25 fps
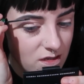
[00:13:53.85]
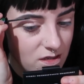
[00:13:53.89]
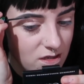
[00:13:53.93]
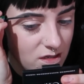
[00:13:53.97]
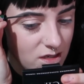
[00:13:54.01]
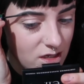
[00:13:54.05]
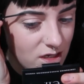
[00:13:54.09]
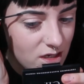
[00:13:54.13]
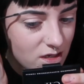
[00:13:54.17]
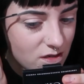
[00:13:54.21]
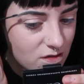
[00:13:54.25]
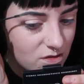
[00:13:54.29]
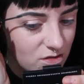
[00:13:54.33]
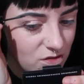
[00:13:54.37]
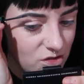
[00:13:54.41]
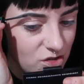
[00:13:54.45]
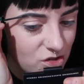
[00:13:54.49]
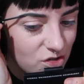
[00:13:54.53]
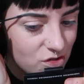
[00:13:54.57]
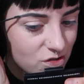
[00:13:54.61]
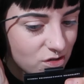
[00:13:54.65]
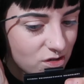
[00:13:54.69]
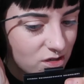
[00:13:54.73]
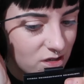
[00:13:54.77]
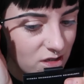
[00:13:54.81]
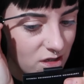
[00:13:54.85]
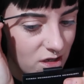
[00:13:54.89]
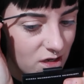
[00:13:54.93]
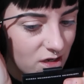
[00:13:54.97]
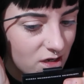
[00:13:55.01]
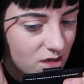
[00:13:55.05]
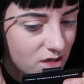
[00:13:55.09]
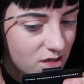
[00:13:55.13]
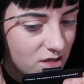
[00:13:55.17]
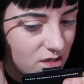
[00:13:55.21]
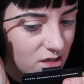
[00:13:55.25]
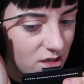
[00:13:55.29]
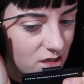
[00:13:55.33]
deconstruct that
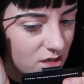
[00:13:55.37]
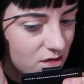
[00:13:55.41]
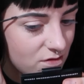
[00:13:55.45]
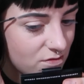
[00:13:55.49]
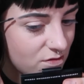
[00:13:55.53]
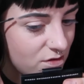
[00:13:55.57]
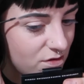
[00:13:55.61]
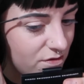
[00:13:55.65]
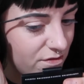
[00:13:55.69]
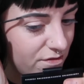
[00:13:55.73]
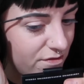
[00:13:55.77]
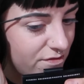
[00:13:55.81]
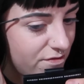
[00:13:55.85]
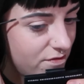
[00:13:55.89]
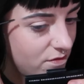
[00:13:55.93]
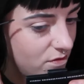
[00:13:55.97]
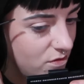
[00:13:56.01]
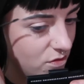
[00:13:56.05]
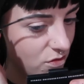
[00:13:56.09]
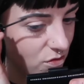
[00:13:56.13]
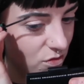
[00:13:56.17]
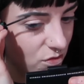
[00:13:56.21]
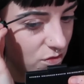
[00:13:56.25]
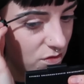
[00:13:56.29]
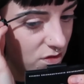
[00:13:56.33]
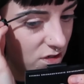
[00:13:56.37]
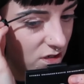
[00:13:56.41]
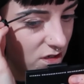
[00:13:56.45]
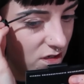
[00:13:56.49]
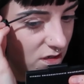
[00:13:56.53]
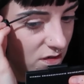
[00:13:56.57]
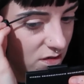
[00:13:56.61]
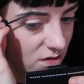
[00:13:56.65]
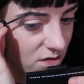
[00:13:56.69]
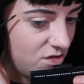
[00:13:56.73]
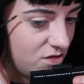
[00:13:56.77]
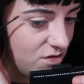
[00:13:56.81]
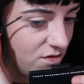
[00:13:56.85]
idea of
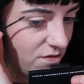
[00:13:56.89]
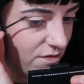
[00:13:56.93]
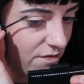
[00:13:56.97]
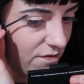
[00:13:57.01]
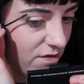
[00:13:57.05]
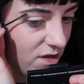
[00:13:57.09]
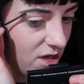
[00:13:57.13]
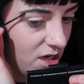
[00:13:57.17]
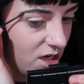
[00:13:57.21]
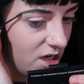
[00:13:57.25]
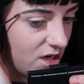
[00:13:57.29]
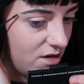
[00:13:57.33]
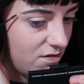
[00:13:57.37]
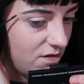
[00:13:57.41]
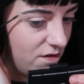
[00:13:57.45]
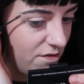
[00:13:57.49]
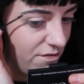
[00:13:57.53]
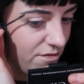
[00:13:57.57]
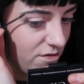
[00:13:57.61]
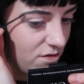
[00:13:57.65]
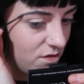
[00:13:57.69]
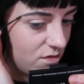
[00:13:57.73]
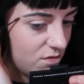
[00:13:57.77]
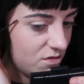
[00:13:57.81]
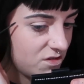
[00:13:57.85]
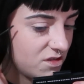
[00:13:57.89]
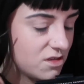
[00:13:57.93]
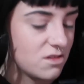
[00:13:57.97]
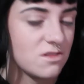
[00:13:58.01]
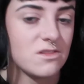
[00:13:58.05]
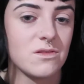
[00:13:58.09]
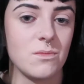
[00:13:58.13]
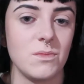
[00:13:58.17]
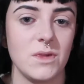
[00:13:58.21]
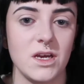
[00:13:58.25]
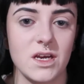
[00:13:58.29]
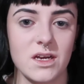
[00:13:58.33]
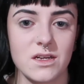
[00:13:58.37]
only sort of caring for ourselves
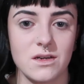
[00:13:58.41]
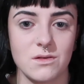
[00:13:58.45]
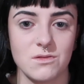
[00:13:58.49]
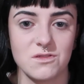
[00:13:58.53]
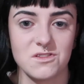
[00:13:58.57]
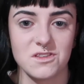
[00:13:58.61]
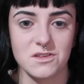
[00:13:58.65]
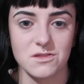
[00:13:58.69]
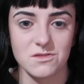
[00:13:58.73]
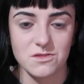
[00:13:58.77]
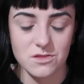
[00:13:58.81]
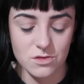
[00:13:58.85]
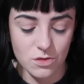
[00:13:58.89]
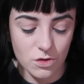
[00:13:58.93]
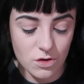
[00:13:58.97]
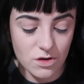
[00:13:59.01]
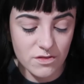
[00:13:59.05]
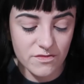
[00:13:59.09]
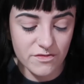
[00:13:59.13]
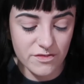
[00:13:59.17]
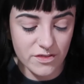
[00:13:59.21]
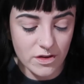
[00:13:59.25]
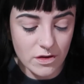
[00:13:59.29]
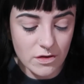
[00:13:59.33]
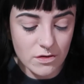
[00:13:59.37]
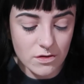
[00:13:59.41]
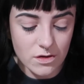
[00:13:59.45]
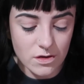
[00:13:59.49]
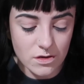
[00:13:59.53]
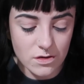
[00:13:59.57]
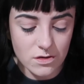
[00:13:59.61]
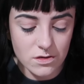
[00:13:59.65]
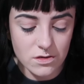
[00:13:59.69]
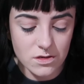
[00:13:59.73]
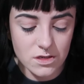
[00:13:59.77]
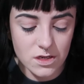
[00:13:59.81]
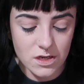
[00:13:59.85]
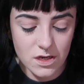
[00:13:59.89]
and making ourselves look and feel
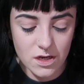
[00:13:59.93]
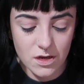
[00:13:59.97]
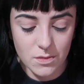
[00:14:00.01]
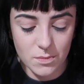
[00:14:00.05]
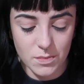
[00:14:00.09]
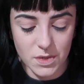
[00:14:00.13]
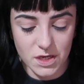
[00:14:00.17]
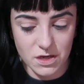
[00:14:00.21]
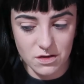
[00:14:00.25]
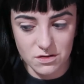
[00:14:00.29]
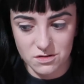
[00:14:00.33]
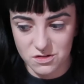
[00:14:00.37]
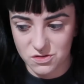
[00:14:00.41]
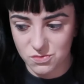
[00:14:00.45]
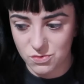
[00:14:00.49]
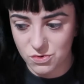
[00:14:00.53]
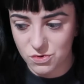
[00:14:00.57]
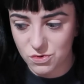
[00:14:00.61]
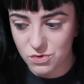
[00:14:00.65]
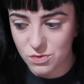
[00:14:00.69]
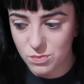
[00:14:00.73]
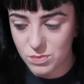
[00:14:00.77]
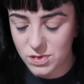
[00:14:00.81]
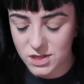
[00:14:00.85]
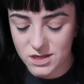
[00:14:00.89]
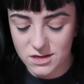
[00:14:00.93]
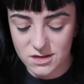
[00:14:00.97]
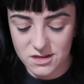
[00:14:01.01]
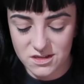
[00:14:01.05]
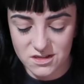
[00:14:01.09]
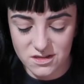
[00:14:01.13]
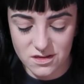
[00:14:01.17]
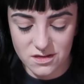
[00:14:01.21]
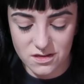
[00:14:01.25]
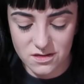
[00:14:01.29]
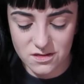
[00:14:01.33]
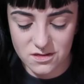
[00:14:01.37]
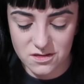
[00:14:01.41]
good because we're going
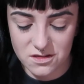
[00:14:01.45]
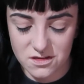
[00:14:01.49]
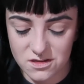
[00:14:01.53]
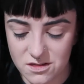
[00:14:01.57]
places.